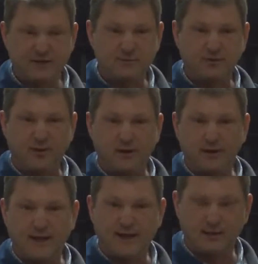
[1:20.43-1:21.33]
Thornburg
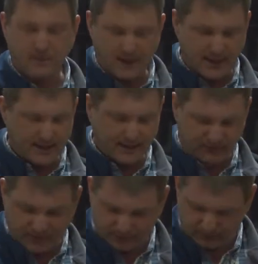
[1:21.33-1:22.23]
said students seem to
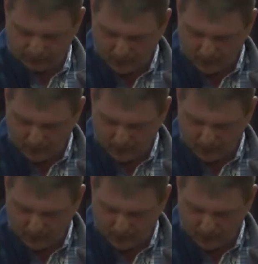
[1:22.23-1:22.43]
be having